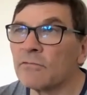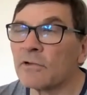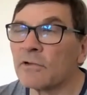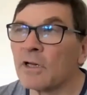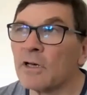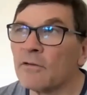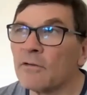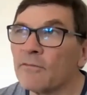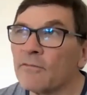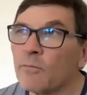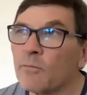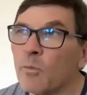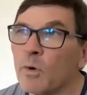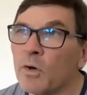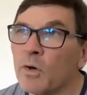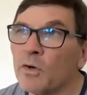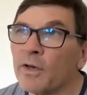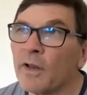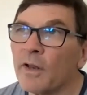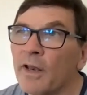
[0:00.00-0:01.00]
kind of
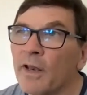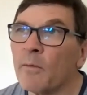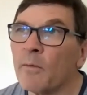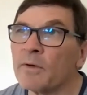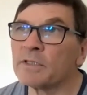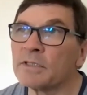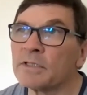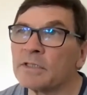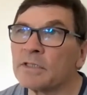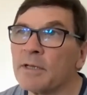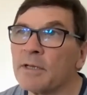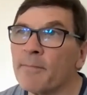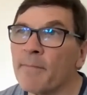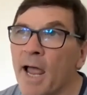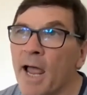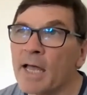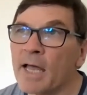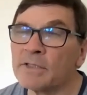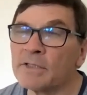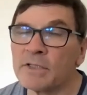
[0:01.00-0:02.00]
world out there which
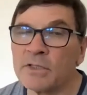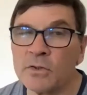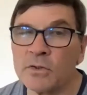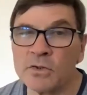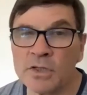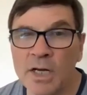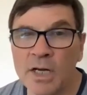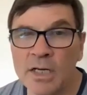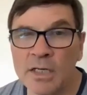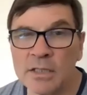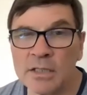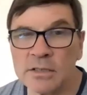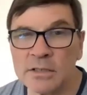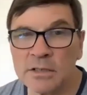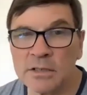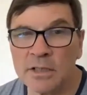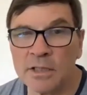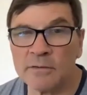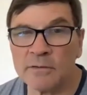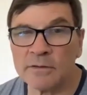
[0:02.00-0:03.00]
demands that you
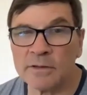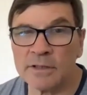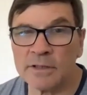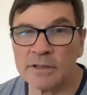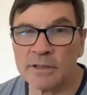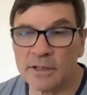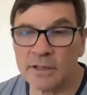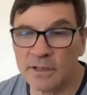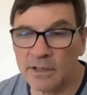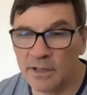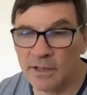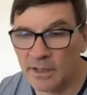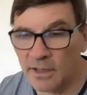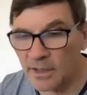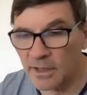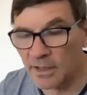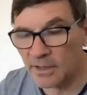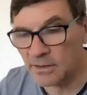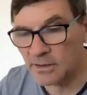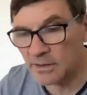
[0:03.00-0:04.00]
change. You know, it's like a,
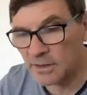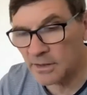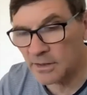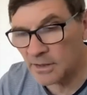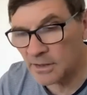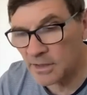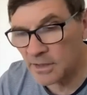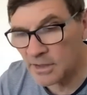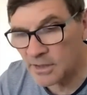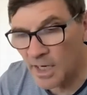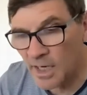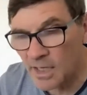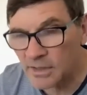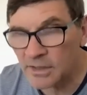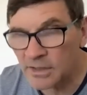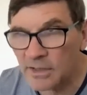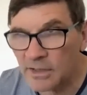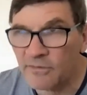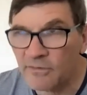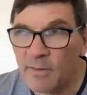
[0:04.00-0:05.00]
mm-hmm. there's the
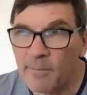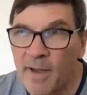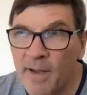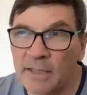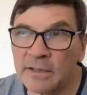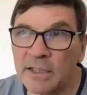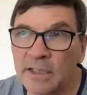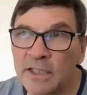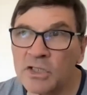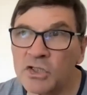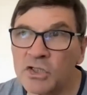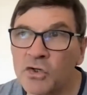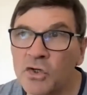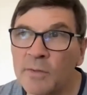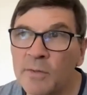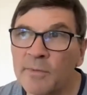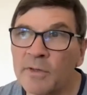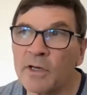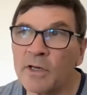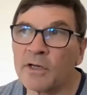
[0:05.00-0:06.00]
society of commanded
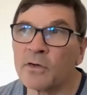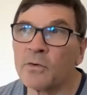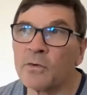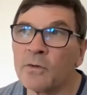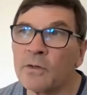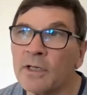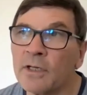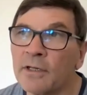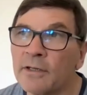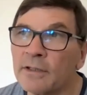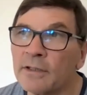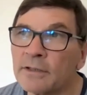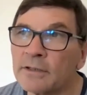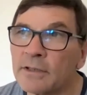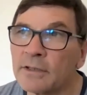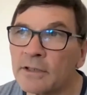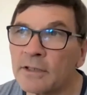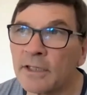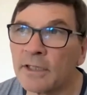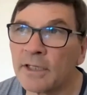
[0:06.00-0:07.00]
enjoyment, I call it. It's
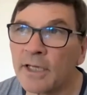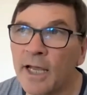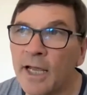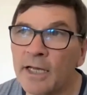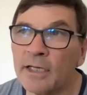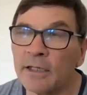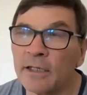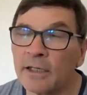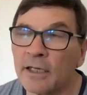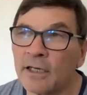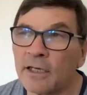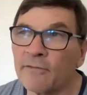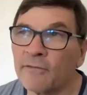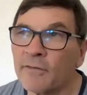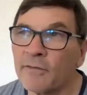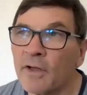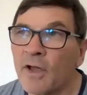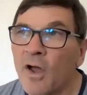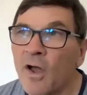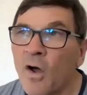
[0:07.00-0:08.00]
a, the cadence kind of
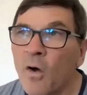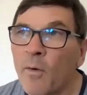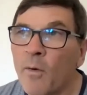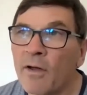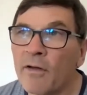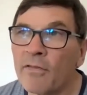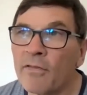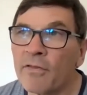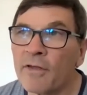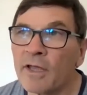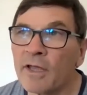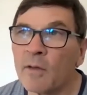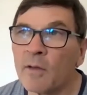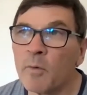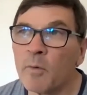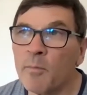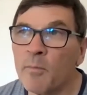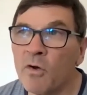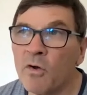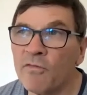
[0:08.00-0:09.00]
way of thinking.
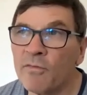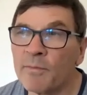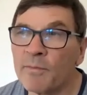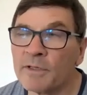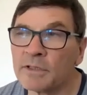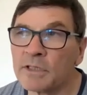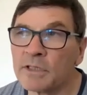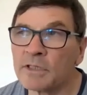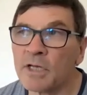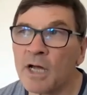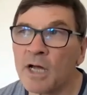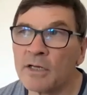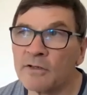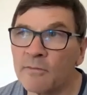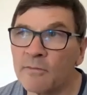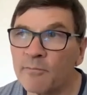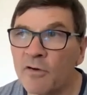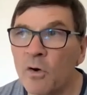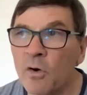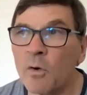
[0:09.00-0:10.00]
We moved from the
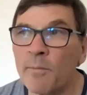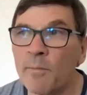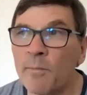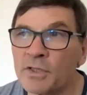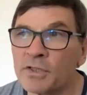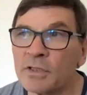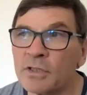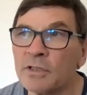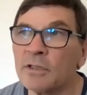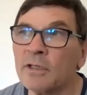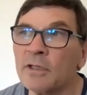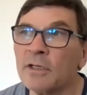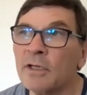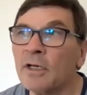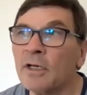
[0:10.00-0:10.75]
society of prohibition